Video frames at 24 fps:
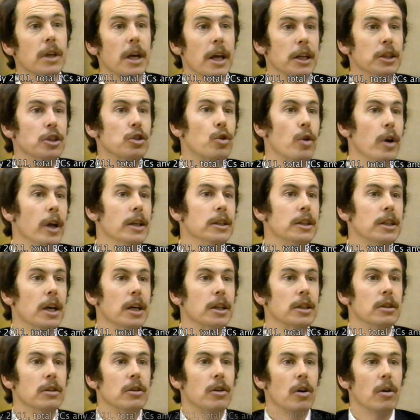and as
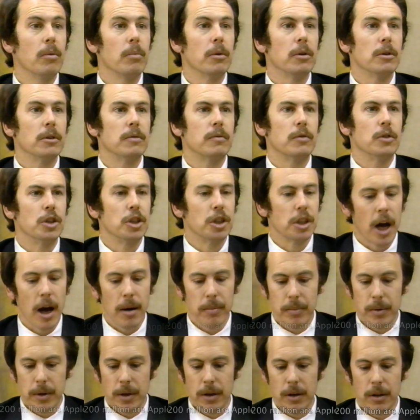transaction terminals for
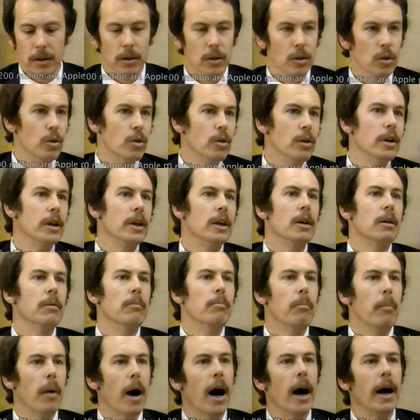shopping and learning
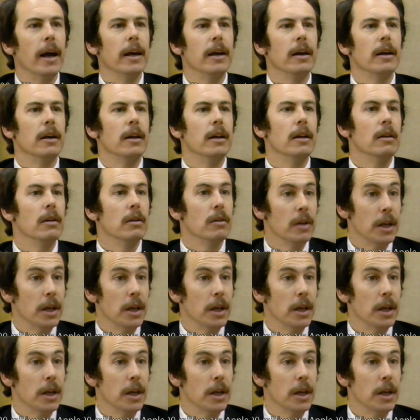and buying and